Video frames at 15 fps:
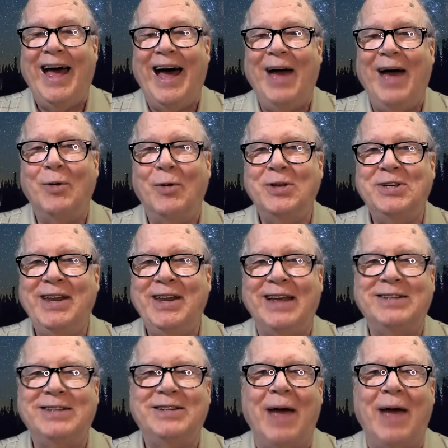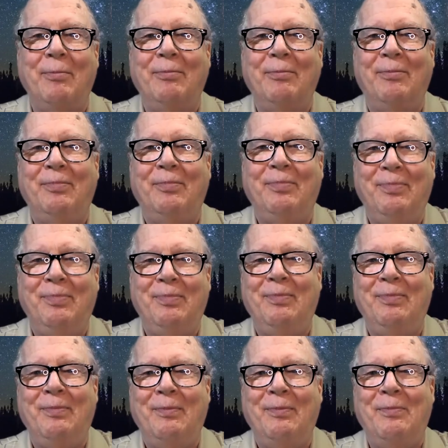I will see you next time.
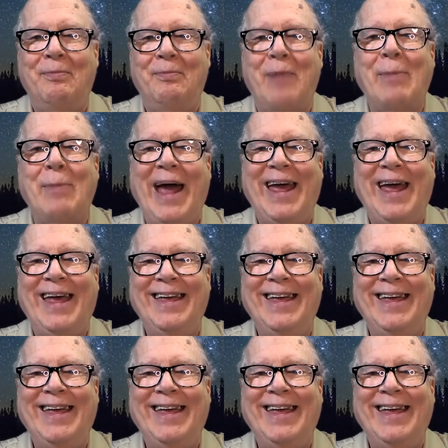Bye-bye.